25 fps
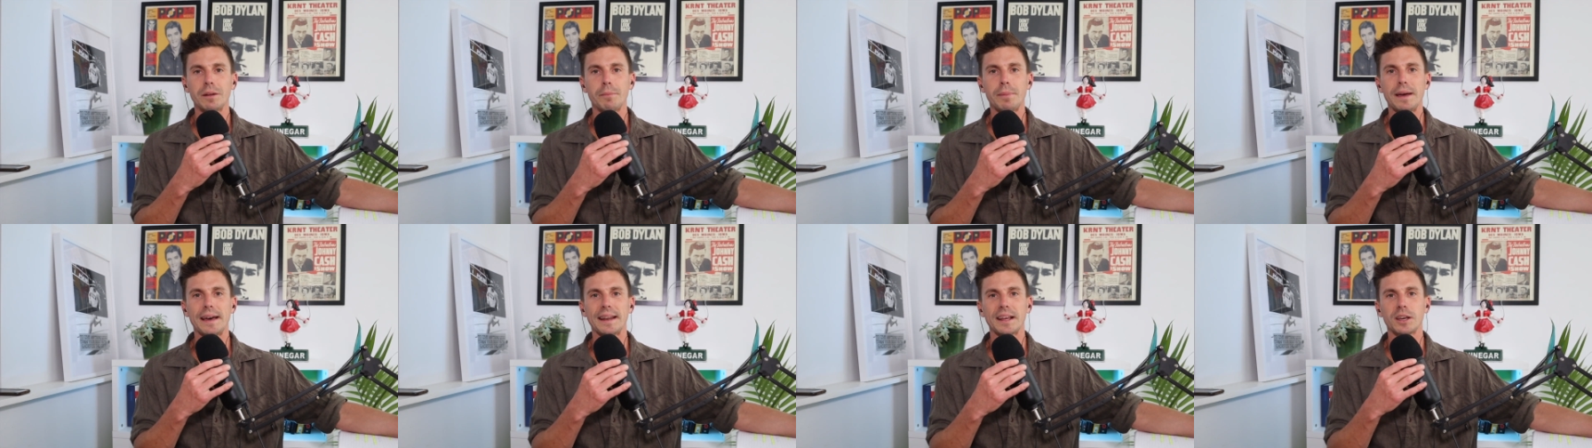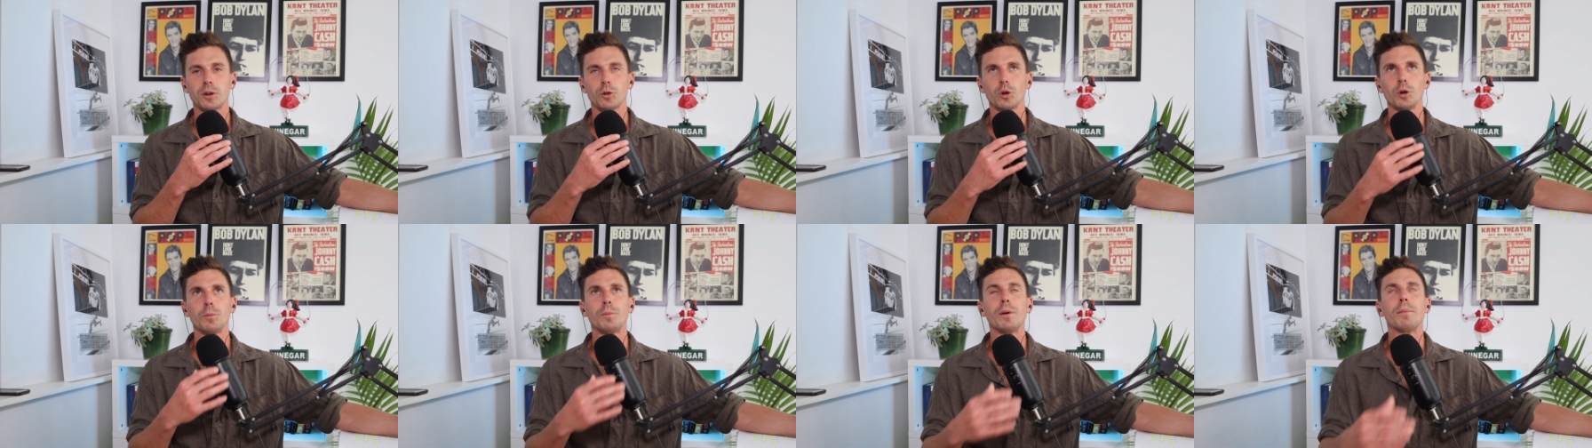about a
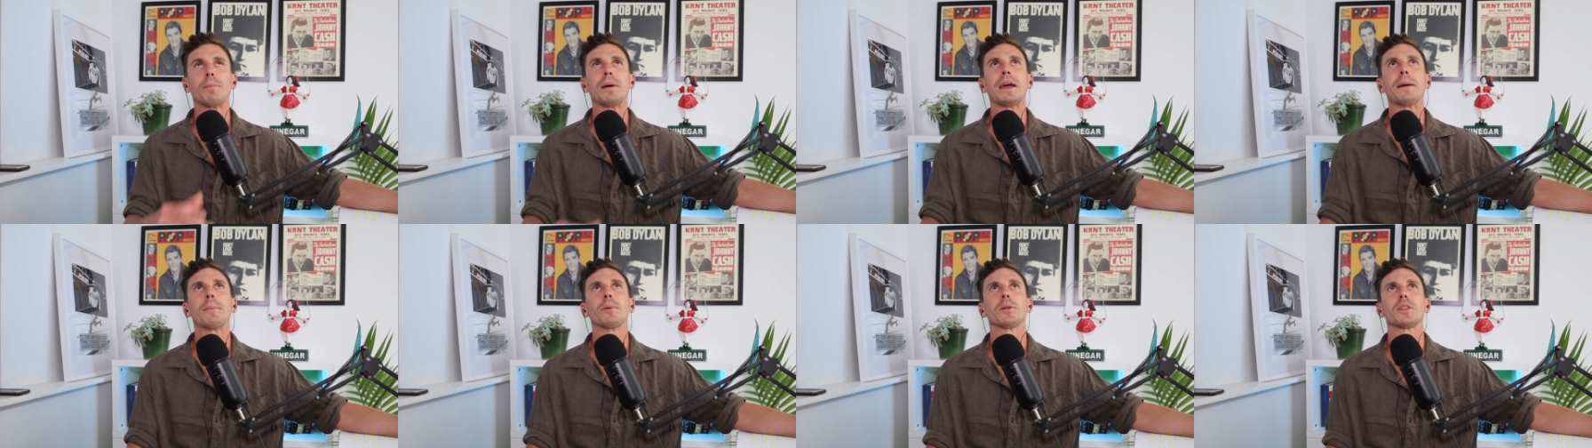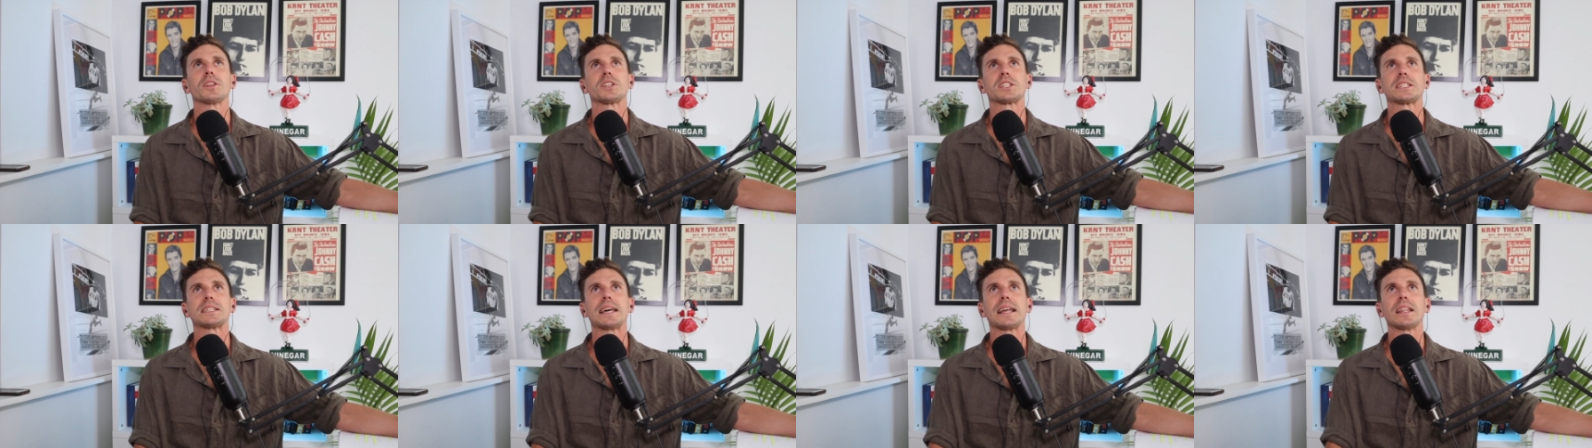group of people
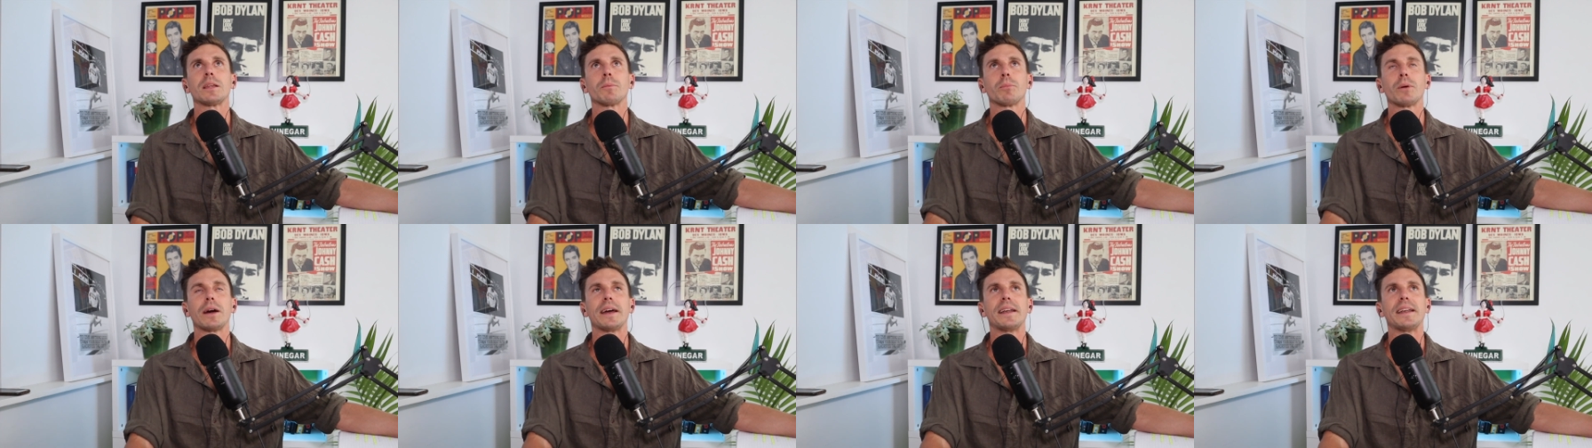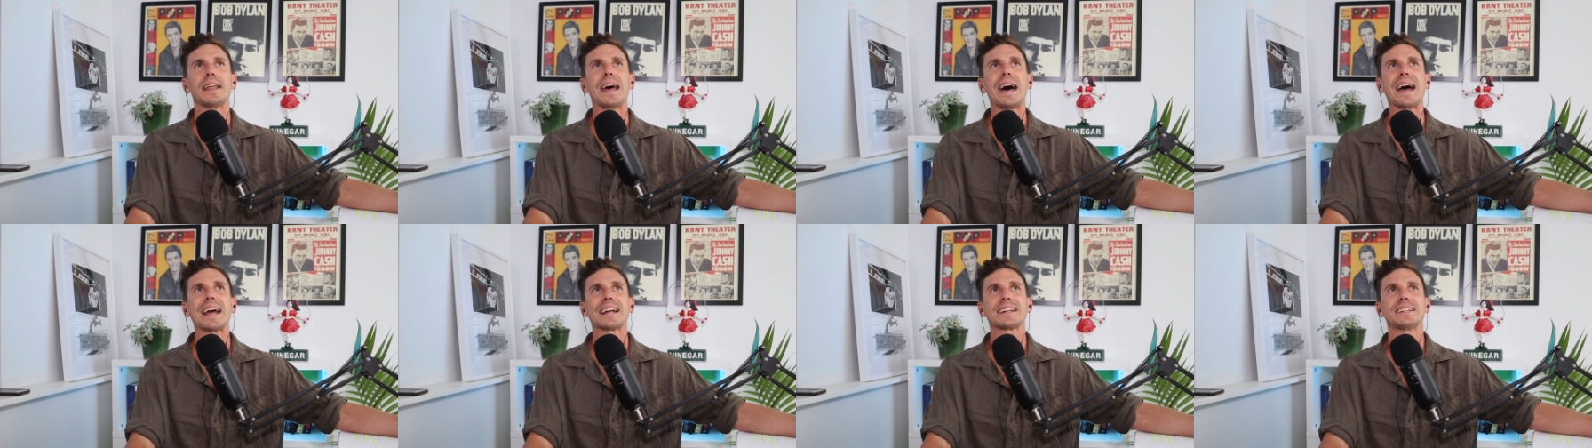that celebrate
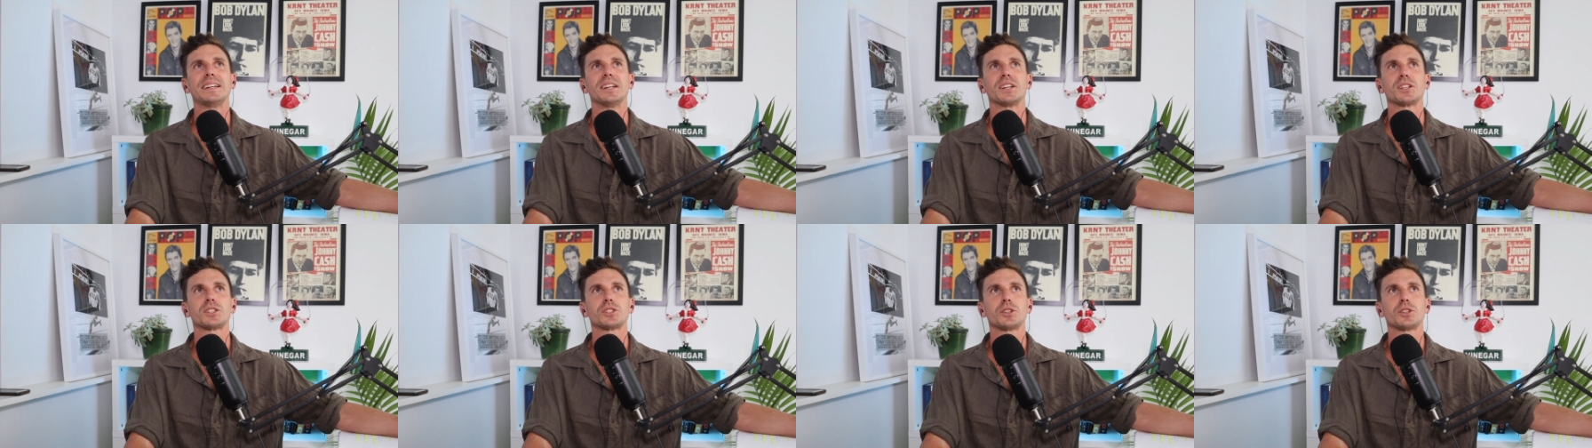and act in a